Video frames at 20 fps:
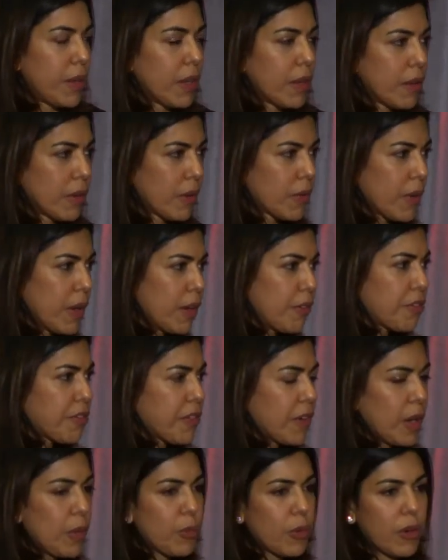being a great
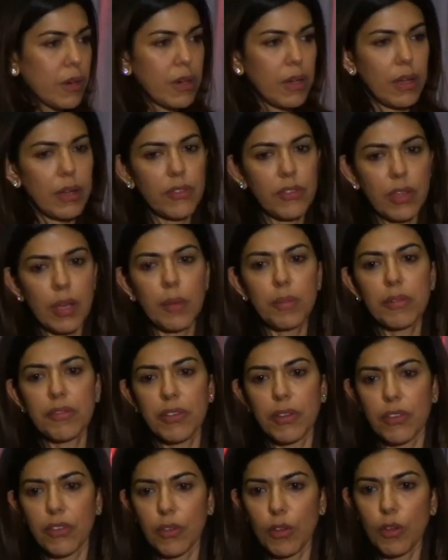framework on top
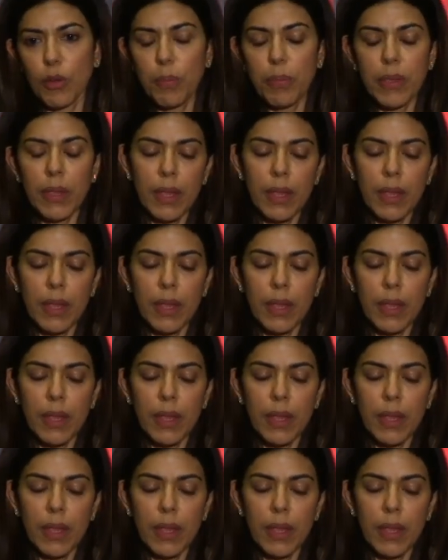of Hadoop,